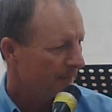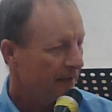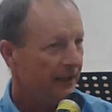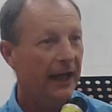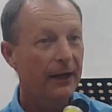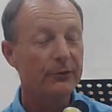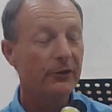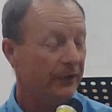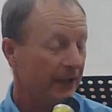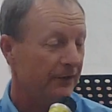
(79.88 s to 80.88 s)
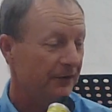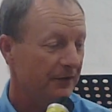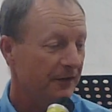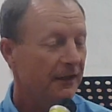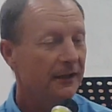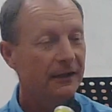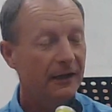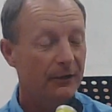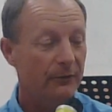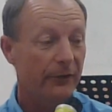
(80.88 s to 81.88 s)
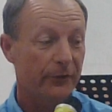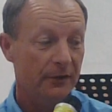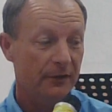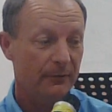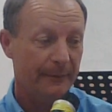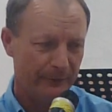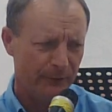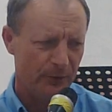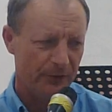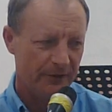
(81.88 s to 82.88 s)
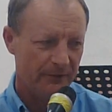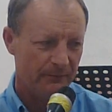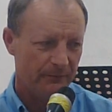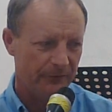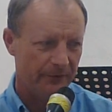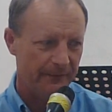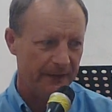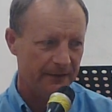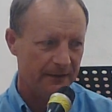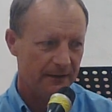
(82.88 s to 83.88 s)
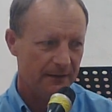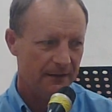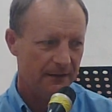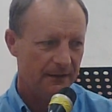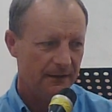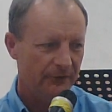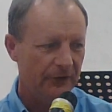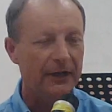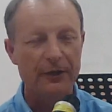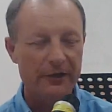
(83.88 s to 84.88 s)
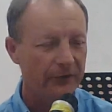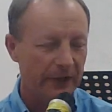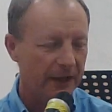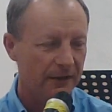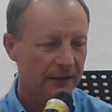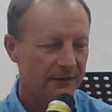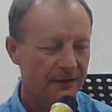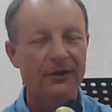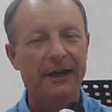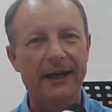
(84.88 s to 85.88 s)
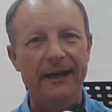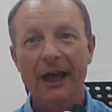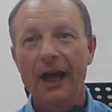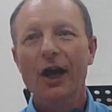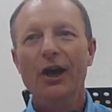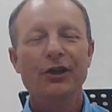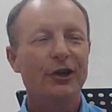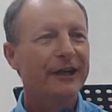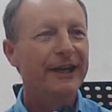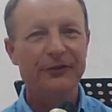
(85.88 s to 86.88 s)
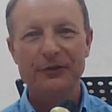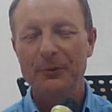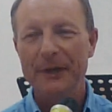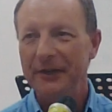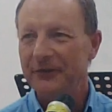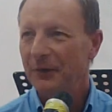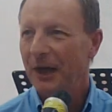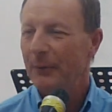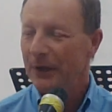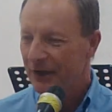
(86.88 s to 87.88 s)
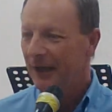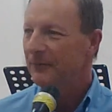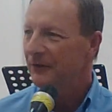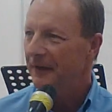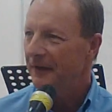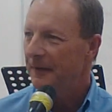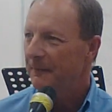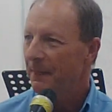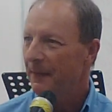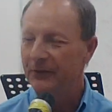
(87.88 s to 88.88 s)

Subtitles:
King Harold III. What about the fourth? Was it the fifth? Second. Only the second? Okay. You got kings and queens. We look up to them.